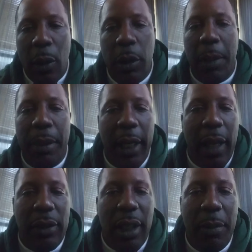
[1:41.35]
when the
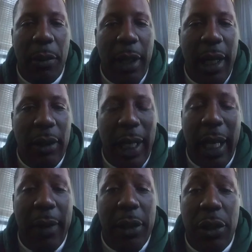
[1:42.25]
playoffs come around, they
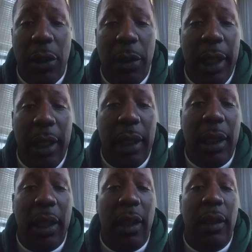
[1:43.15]
haven't showed
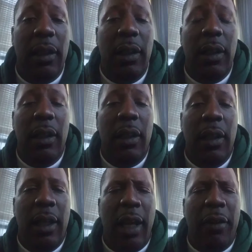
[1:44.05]
anything.
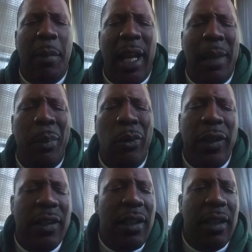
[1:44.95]
Everybody
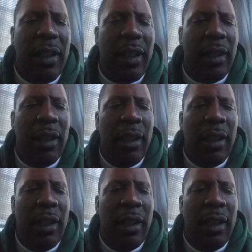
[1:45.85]
points to the